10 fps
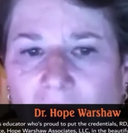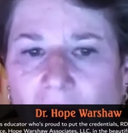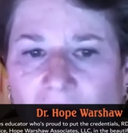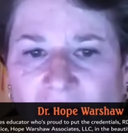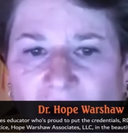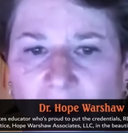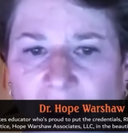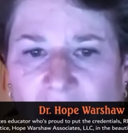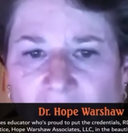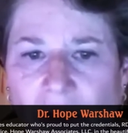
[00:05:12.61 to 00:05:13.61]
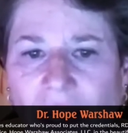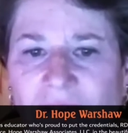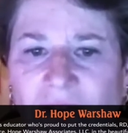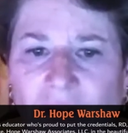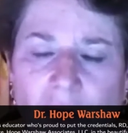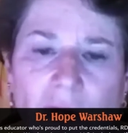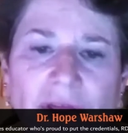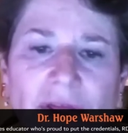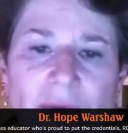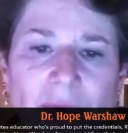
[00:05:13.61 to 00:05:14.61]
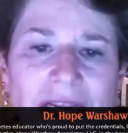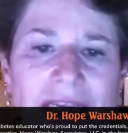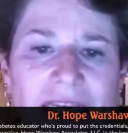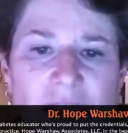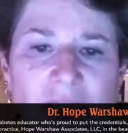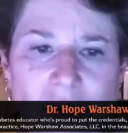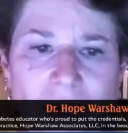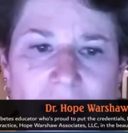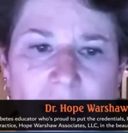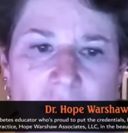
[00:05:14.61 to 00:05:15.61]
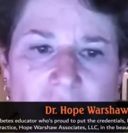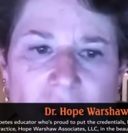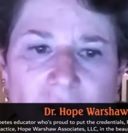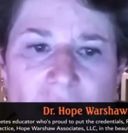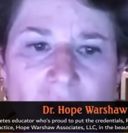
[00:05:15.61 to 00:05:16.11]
focus their efforts on 3 key strategies